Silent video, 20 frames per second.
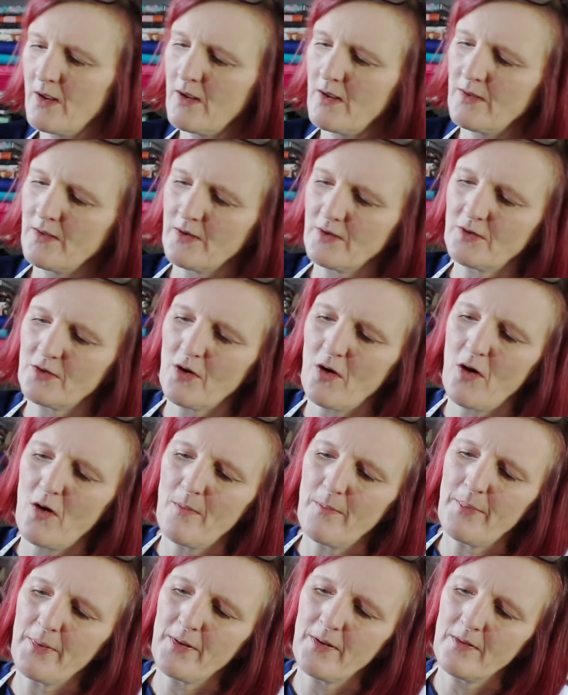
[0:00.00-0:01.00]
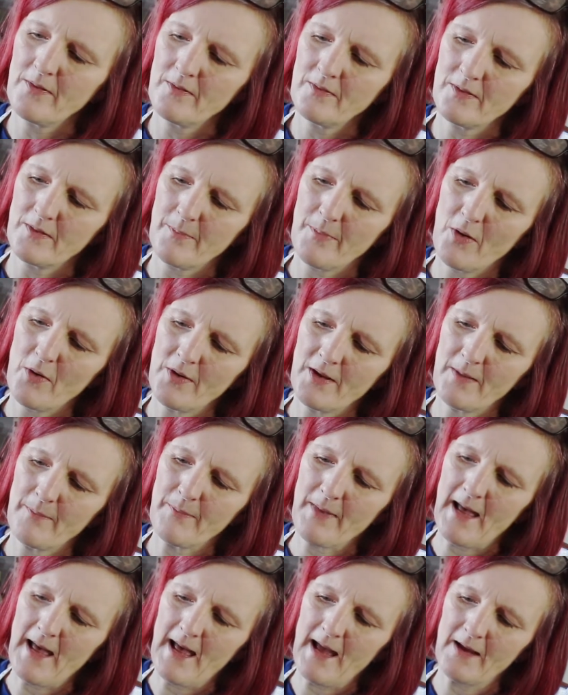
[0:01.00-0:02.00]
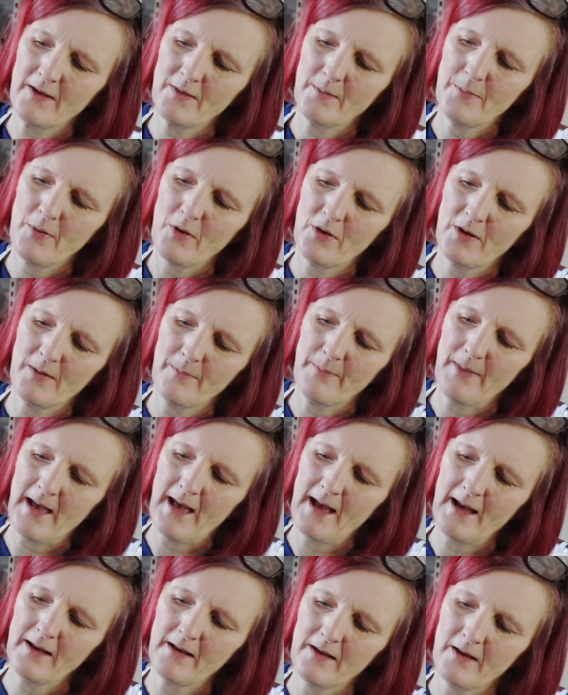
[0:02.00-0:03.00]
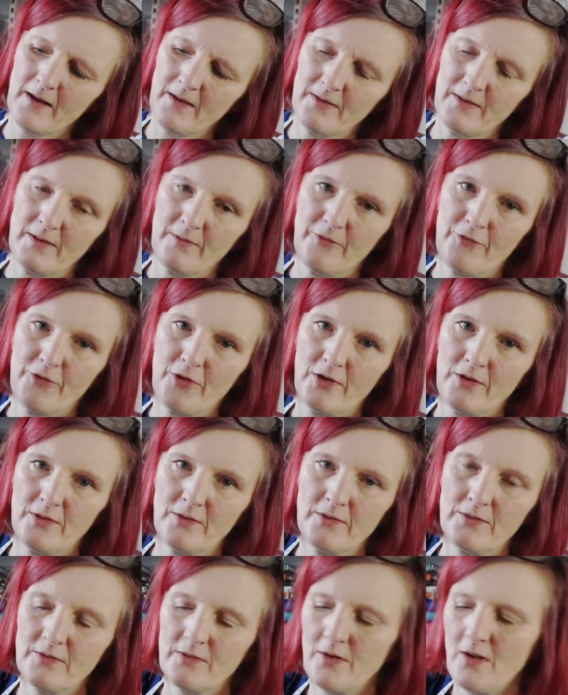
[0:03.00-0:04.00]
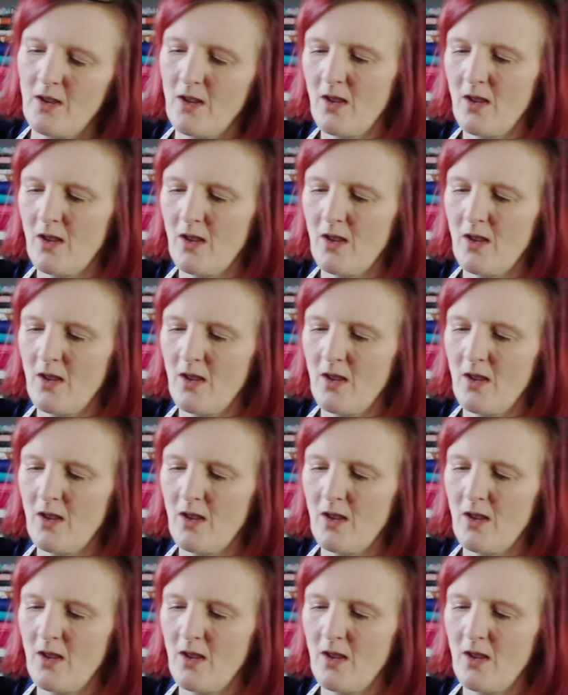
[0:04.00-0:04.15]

the top, the pocket bag, the pocket back and the front